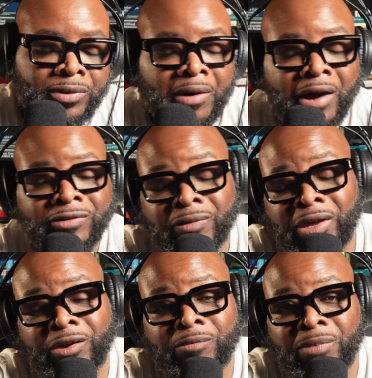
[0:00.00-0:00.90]
You also
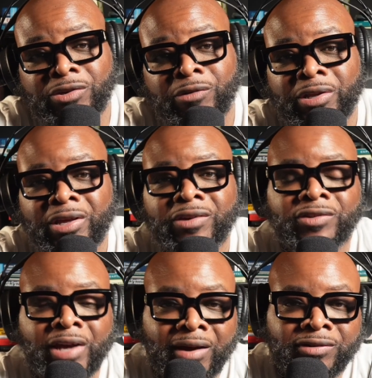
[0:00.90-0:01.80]
get commission with these
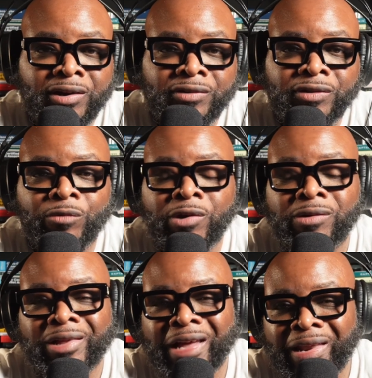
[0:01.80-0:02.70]
jobs here. So when
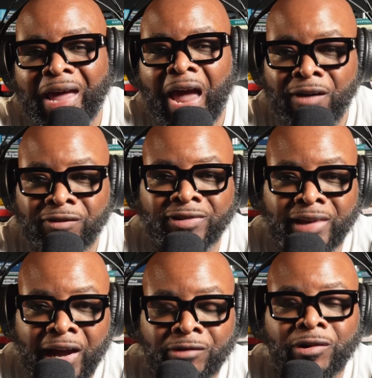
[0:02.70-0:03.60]
you look at the average
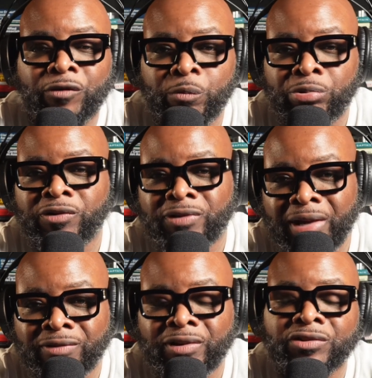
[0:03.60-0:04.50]
salary of a
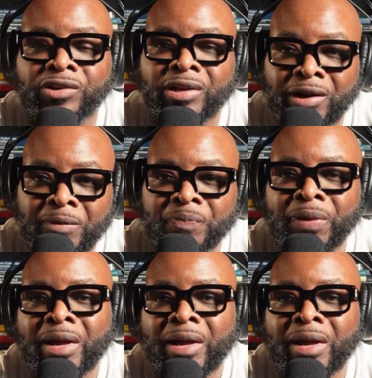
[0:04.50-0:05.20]
pre-sales engineer,